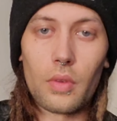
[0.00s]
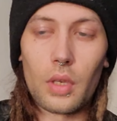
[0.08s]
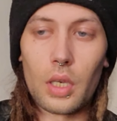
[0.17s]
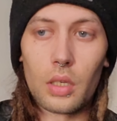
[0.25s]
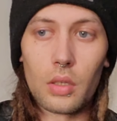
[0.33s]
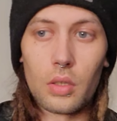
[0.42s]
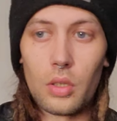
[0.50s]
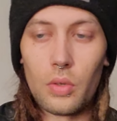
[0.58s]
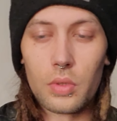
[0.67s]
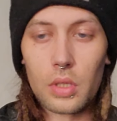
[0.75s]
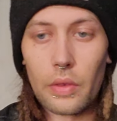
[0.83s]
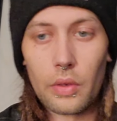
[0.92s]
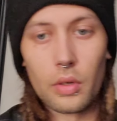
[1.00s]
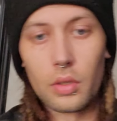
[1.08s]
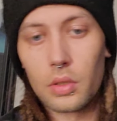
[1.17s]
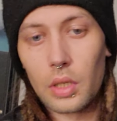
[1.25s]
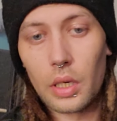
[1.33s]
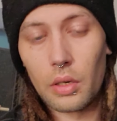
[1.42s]
and you as a third
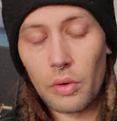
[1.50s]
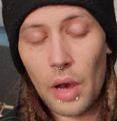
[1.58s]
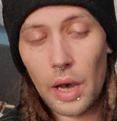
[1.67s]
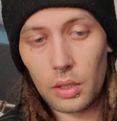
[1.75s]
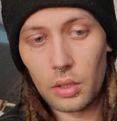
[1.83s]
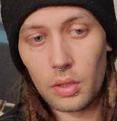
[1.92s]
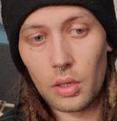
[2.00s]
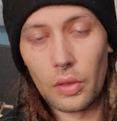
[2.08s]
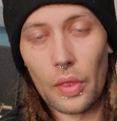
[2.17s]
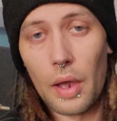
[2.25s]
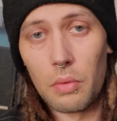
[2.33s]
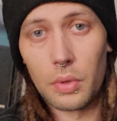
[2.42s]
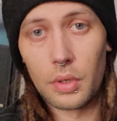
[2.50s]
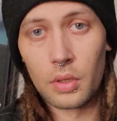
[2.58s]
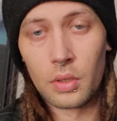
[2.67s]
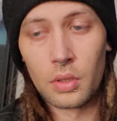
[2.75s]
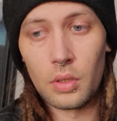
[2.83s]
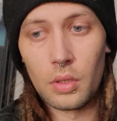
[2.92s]
can interact on that one,
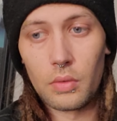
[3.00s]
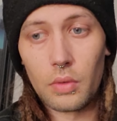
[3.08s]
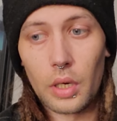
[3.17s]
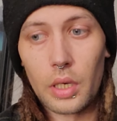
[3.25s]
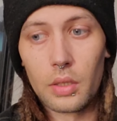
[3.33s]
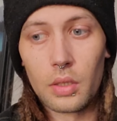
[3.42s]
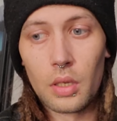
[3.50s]
right?